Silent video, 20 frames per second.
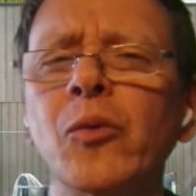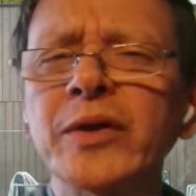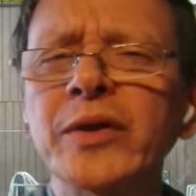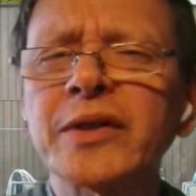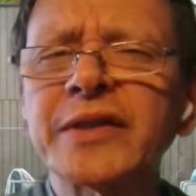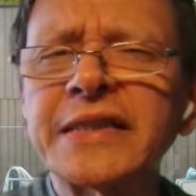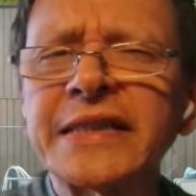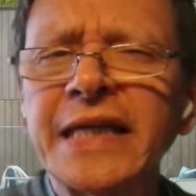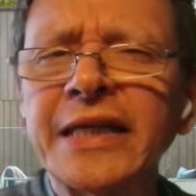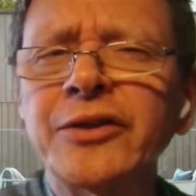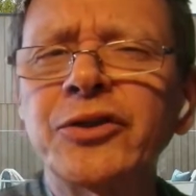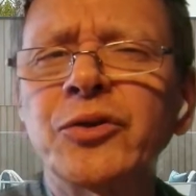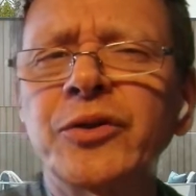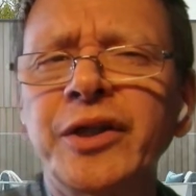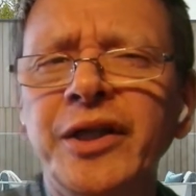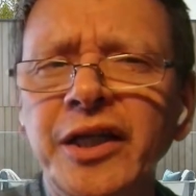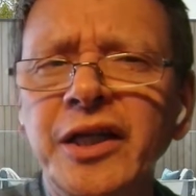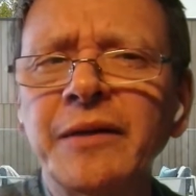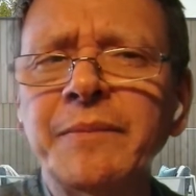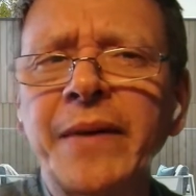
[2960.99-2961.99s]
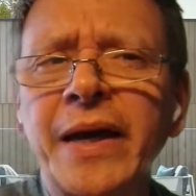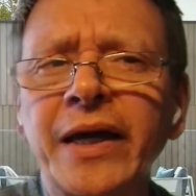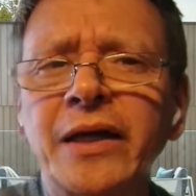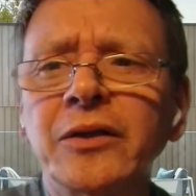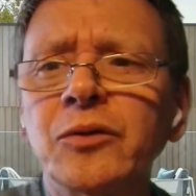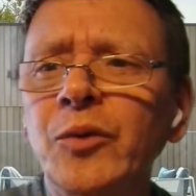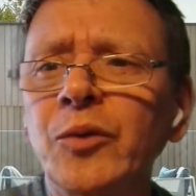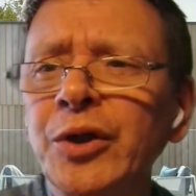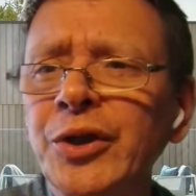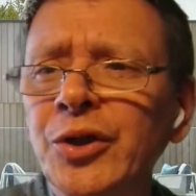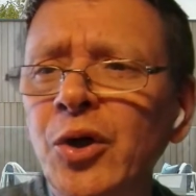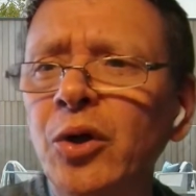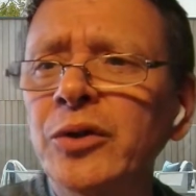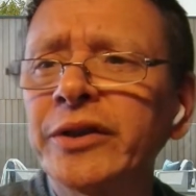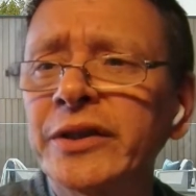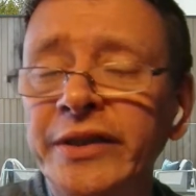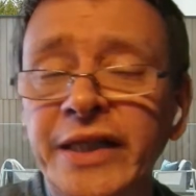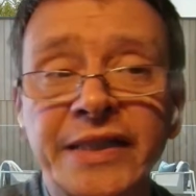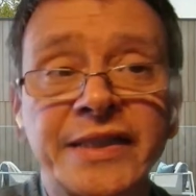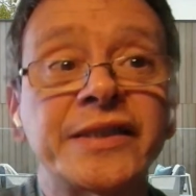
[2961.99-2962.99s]
We'll send you the email with
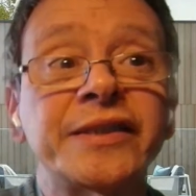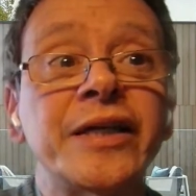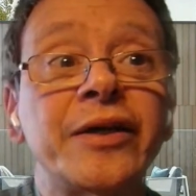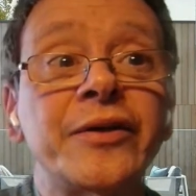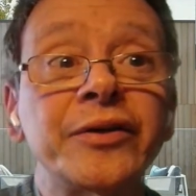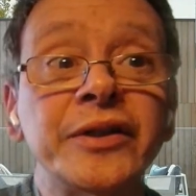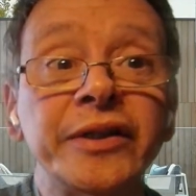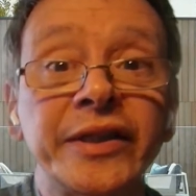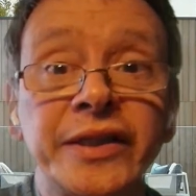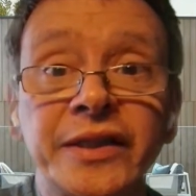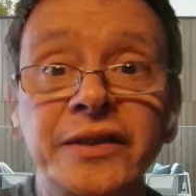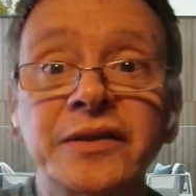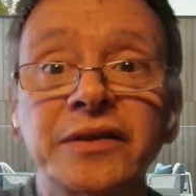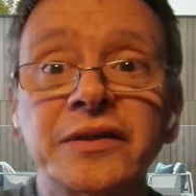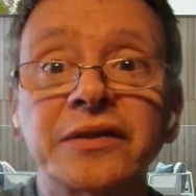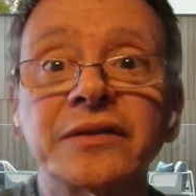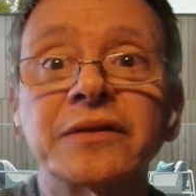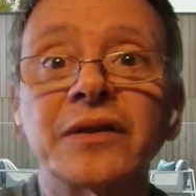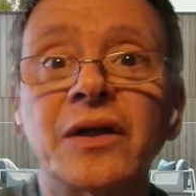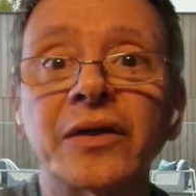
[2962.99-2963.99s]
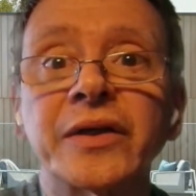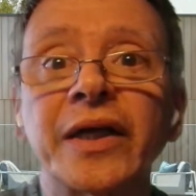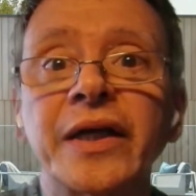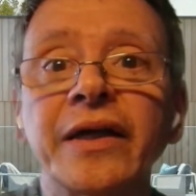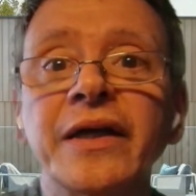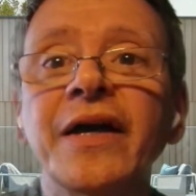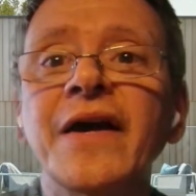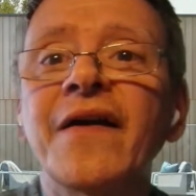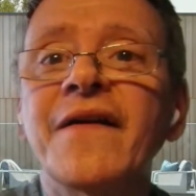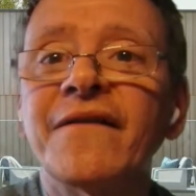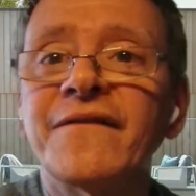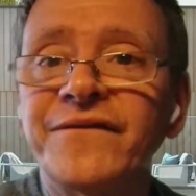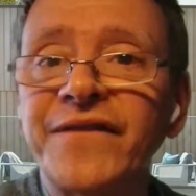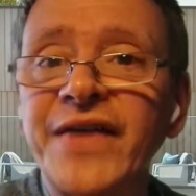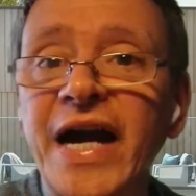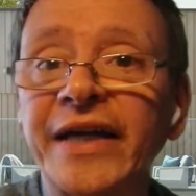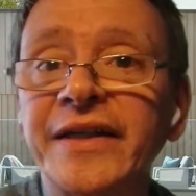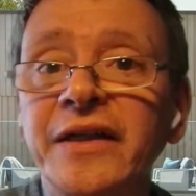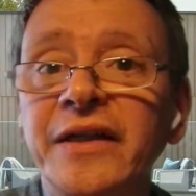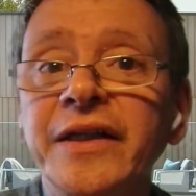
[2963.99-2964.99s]
all the necessary links, okay?
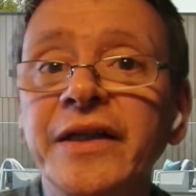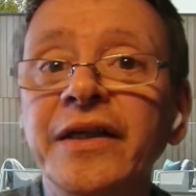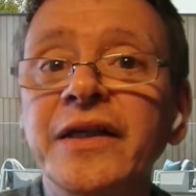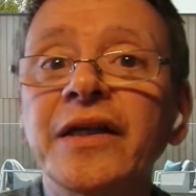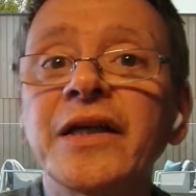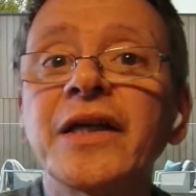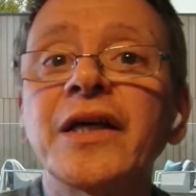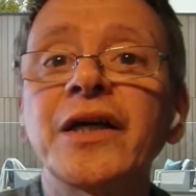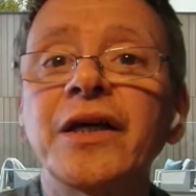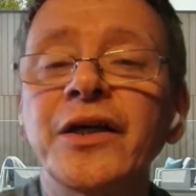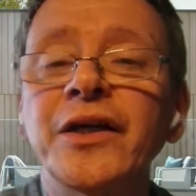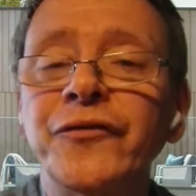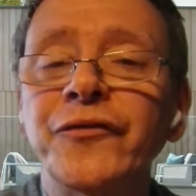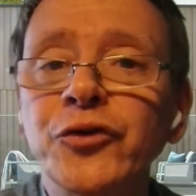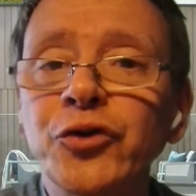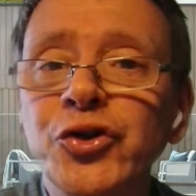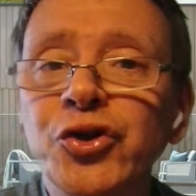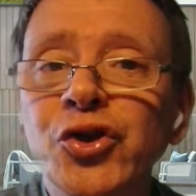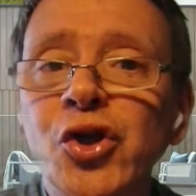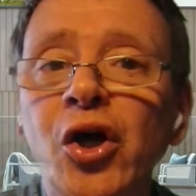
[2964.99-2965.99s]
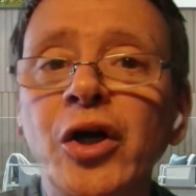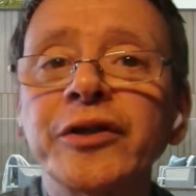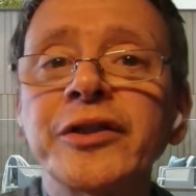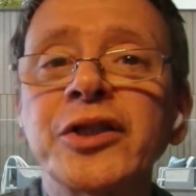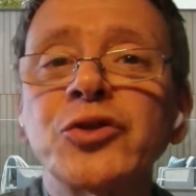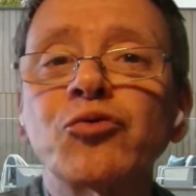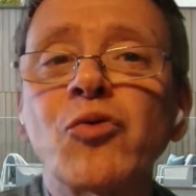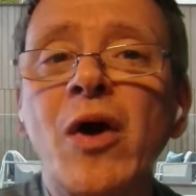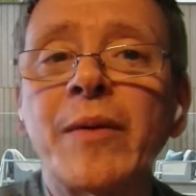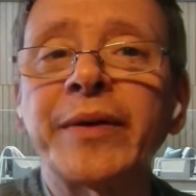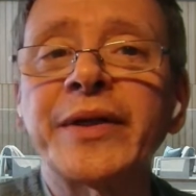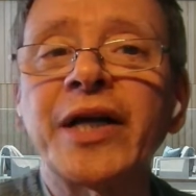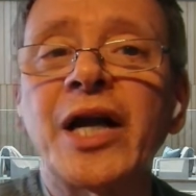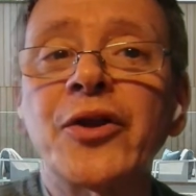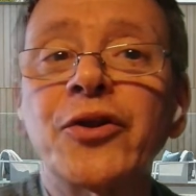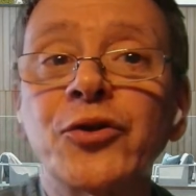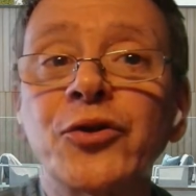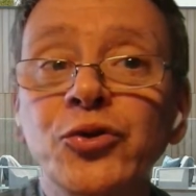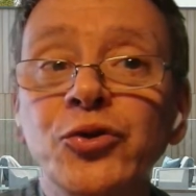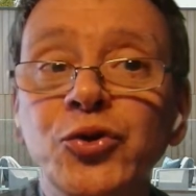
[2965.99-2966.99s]
Finally, if you join this
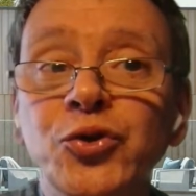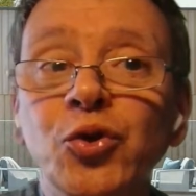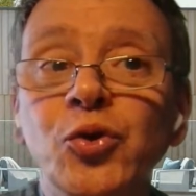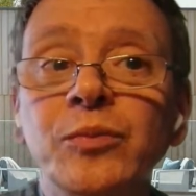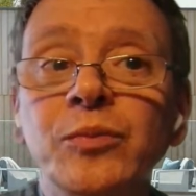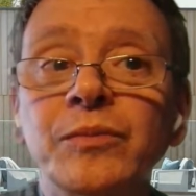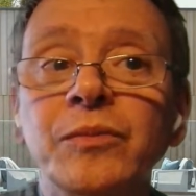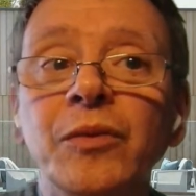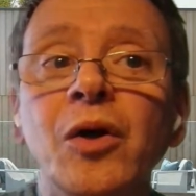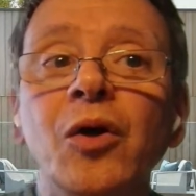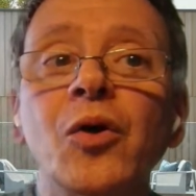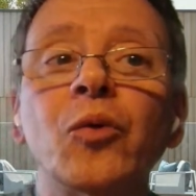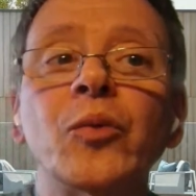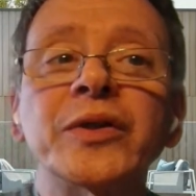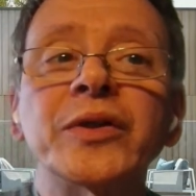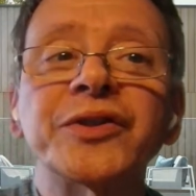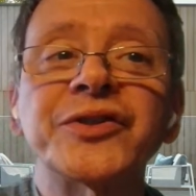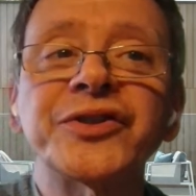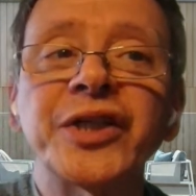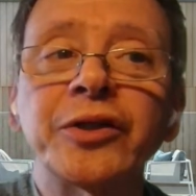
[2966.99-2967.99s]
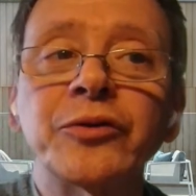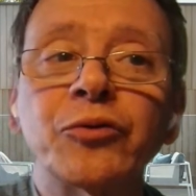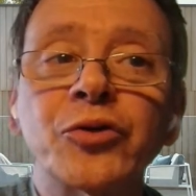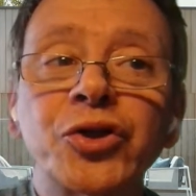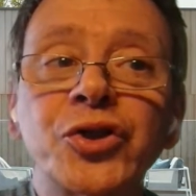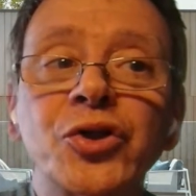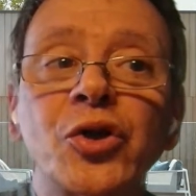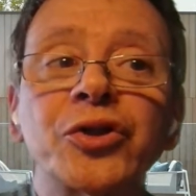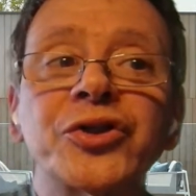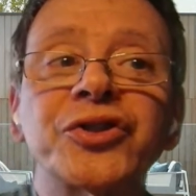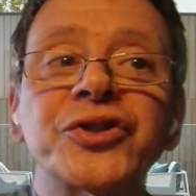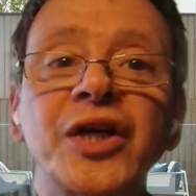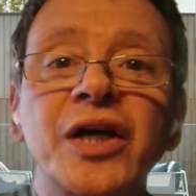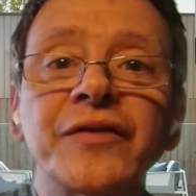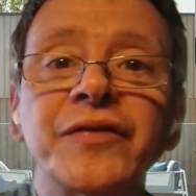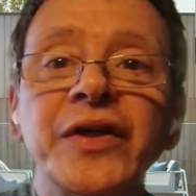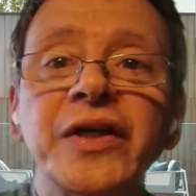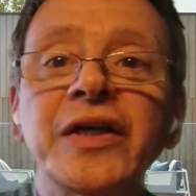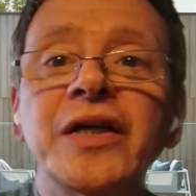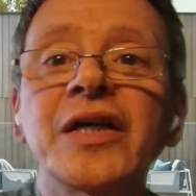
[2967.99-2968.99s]
webinar through Zoom, we'll send you a short
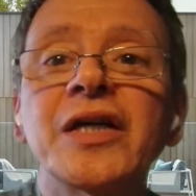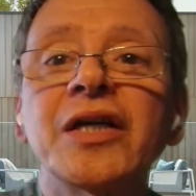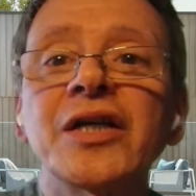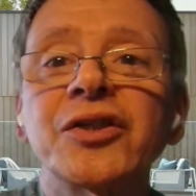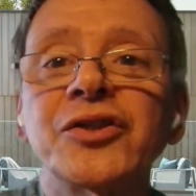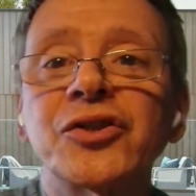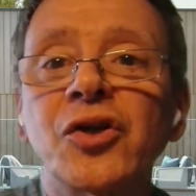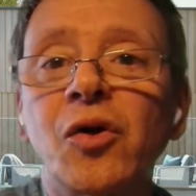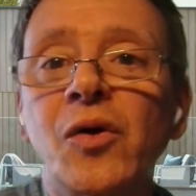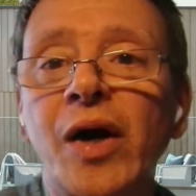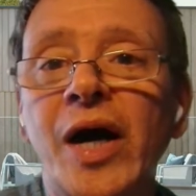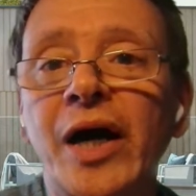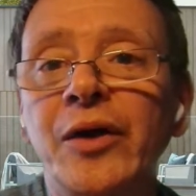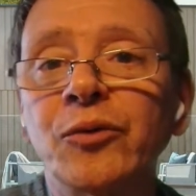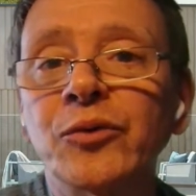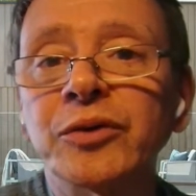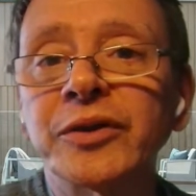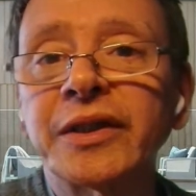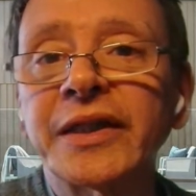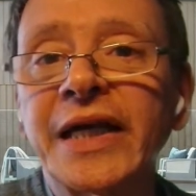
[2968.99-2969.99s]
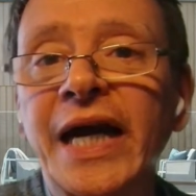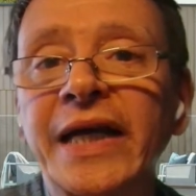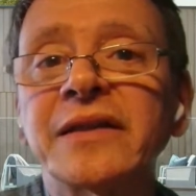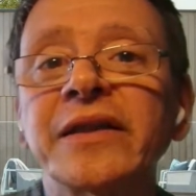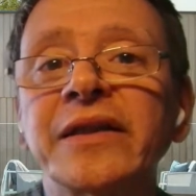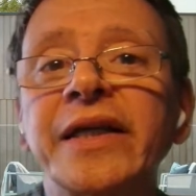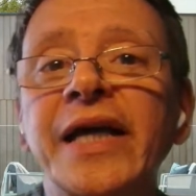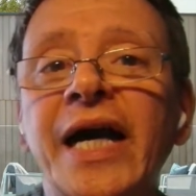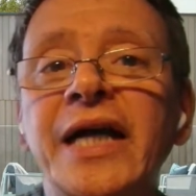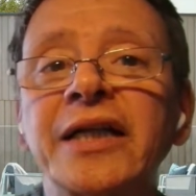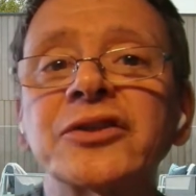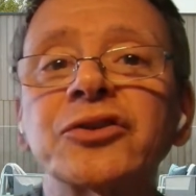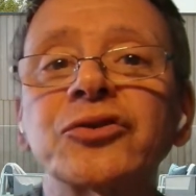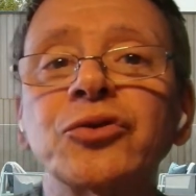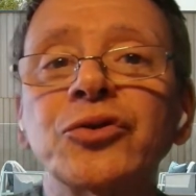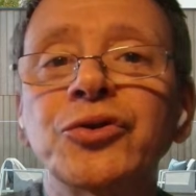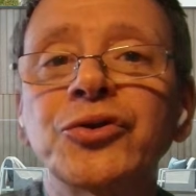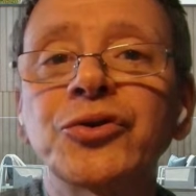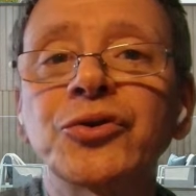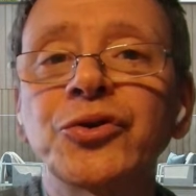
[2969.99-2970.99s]
survey. So I will kindly ask
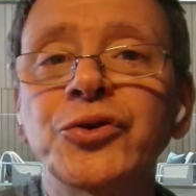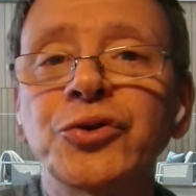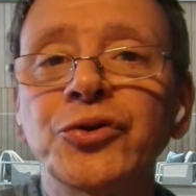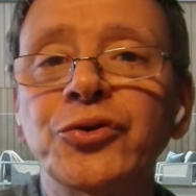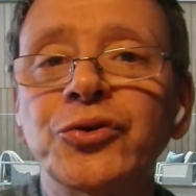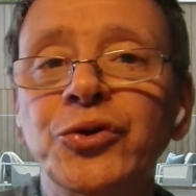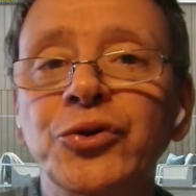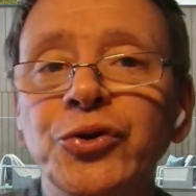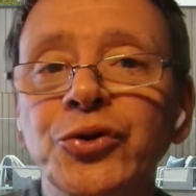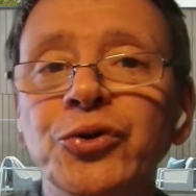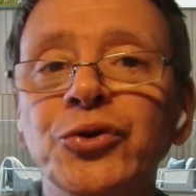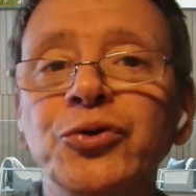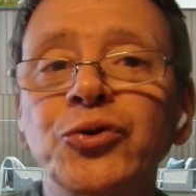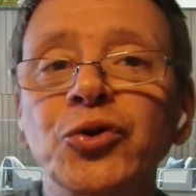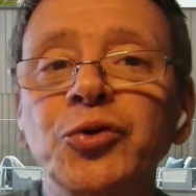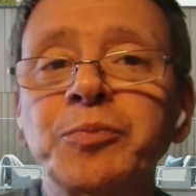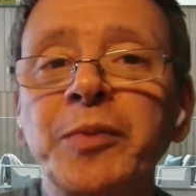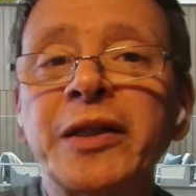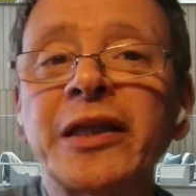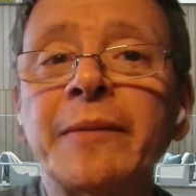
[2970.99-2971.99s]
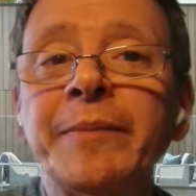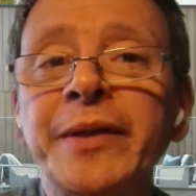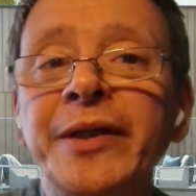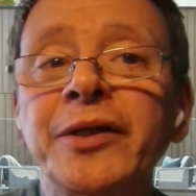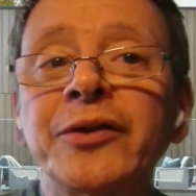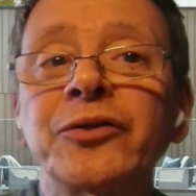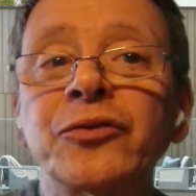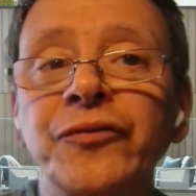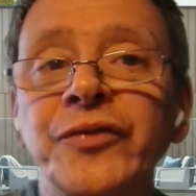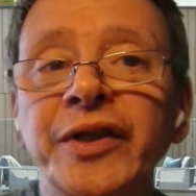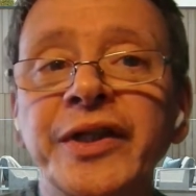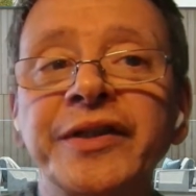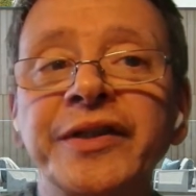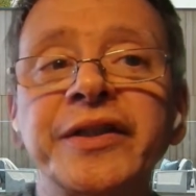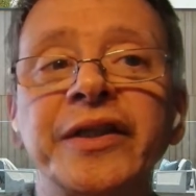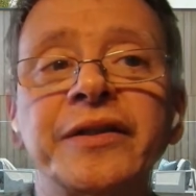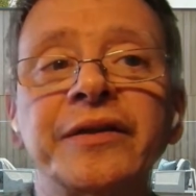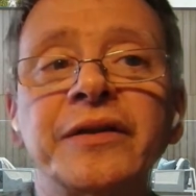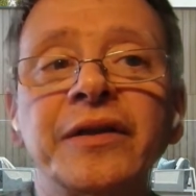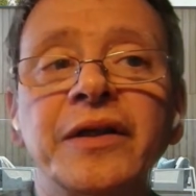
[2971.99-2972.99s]
you to spend a minute to fill
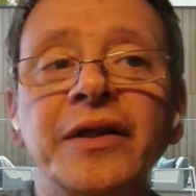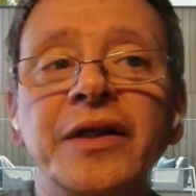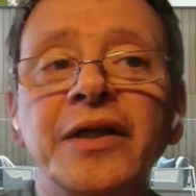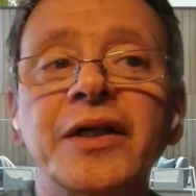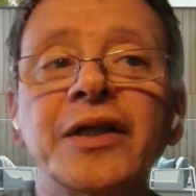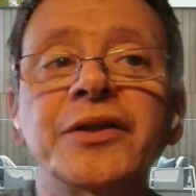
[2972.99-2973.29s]
it in.